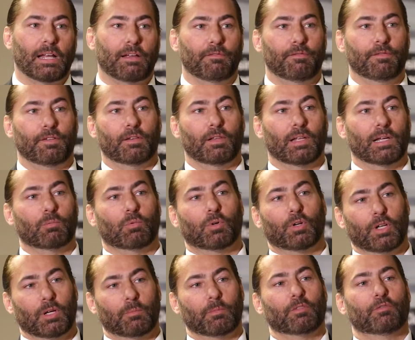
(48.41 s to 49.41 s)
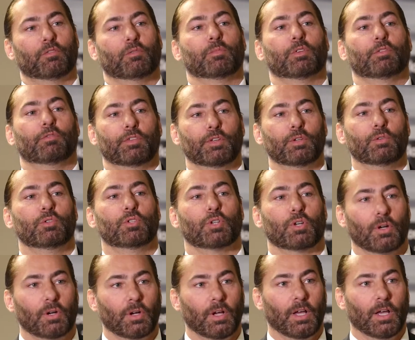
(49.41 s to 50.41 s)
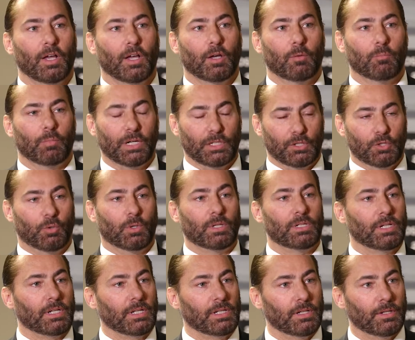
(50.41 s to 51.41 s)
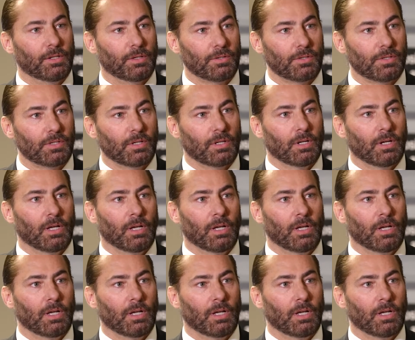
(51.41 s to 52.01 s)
I feel like we're coming from the future by 20 years.